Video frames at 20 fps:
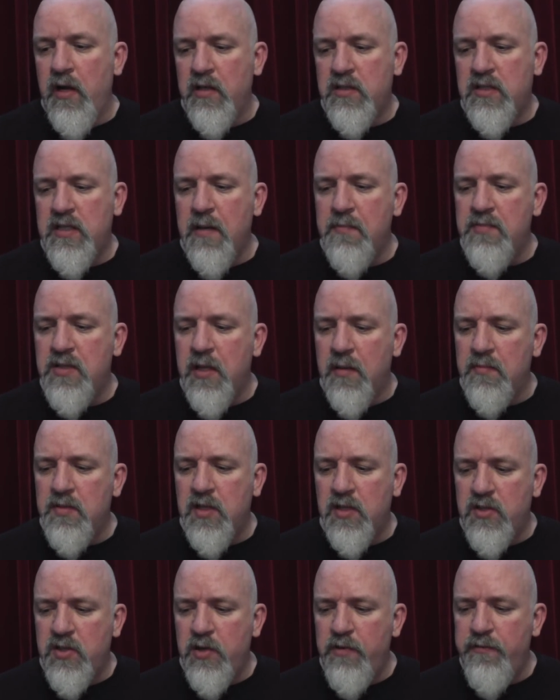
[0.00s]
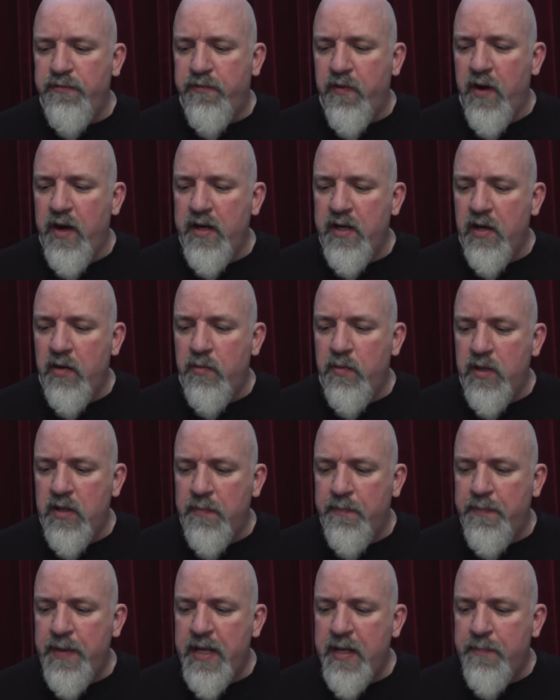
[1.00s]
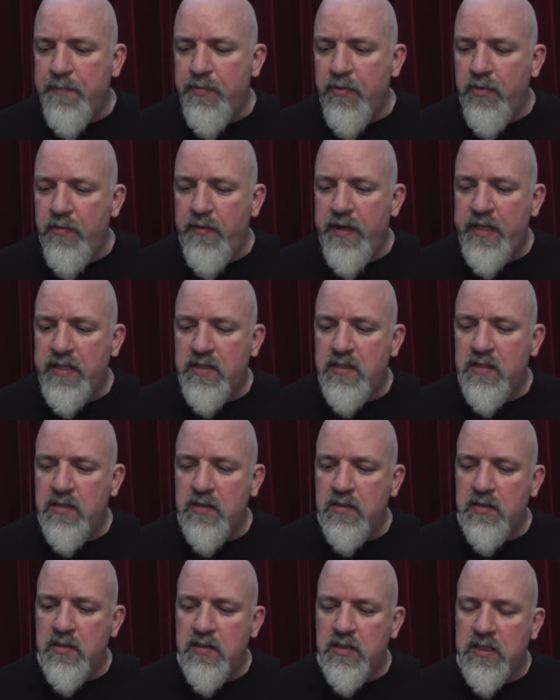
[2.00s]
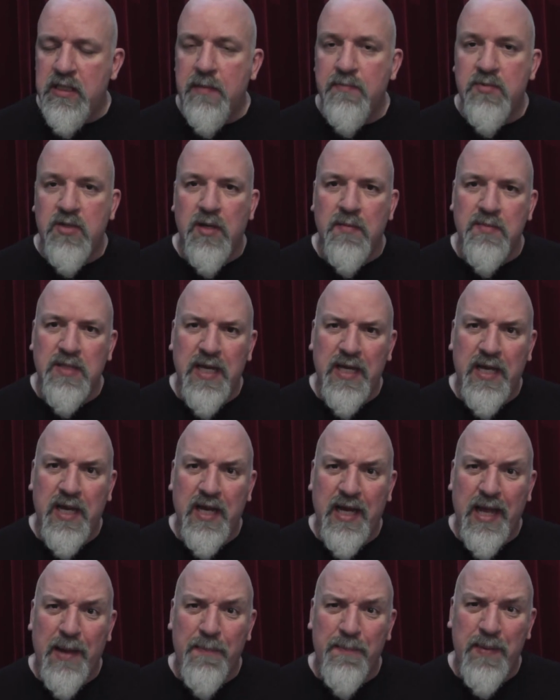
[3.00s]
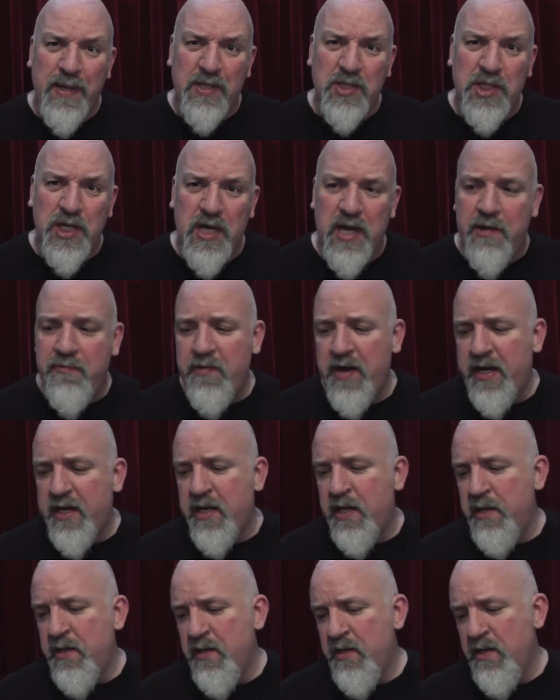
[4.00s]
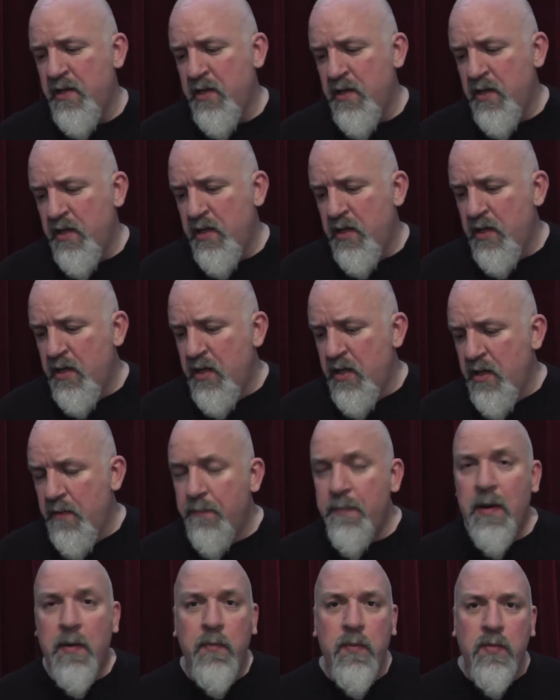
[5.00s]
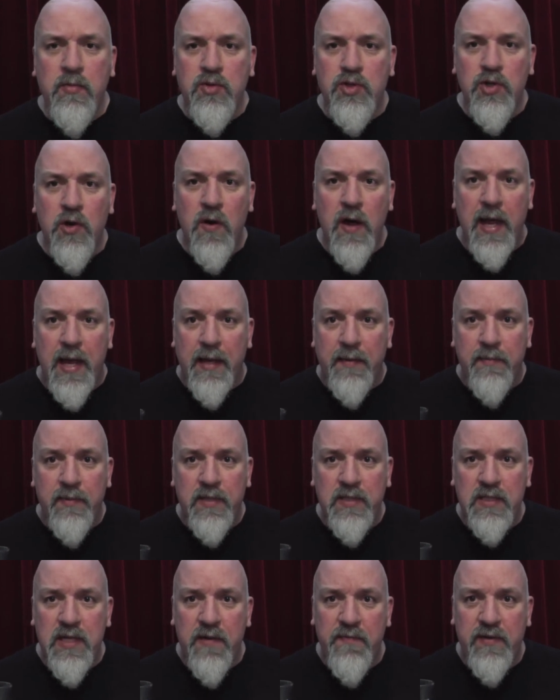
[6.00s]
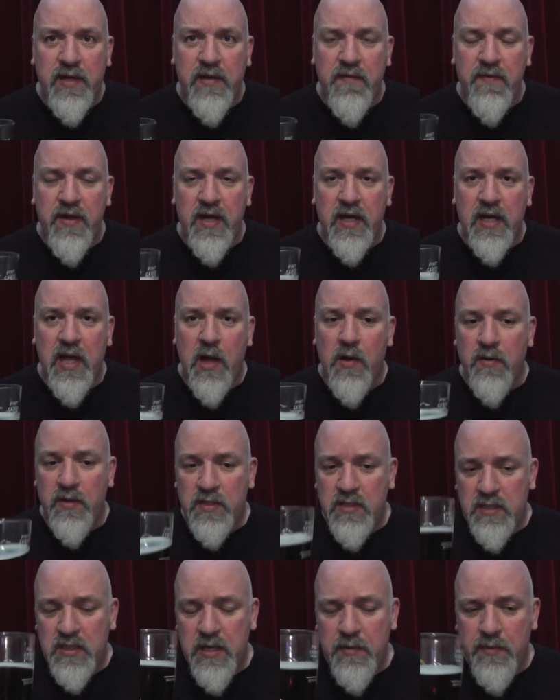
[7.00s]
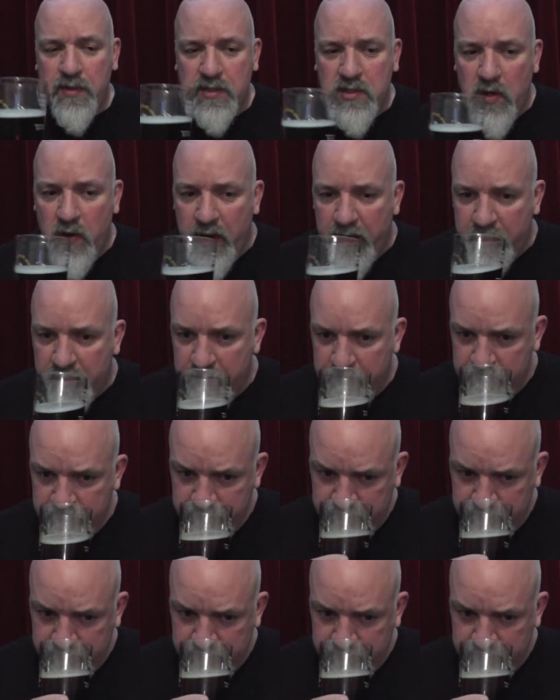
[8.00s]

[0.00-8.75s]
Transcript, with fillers: Sometimes I do find though with the big breweries, sometimes they can get a bit generic. But we'll try it. We'll just have, give it a go. See what it's like.